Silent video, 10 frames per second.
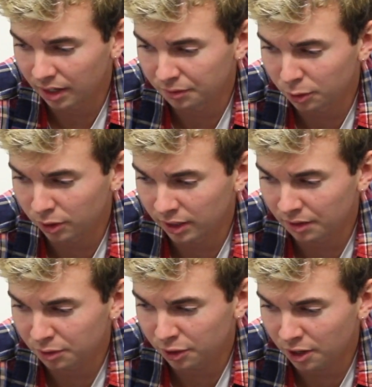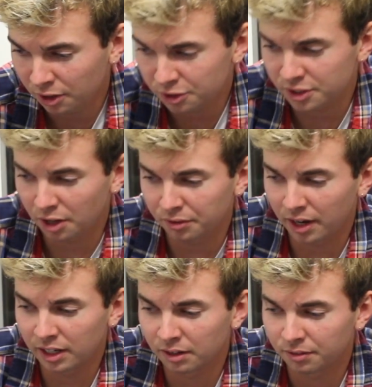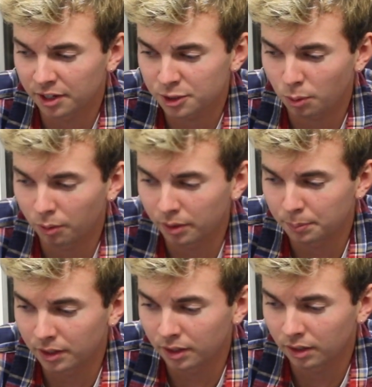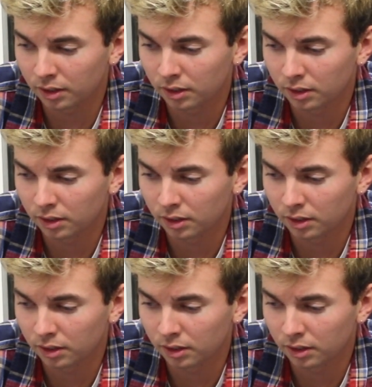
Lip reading: If you could give your younger self any advice, what would it be?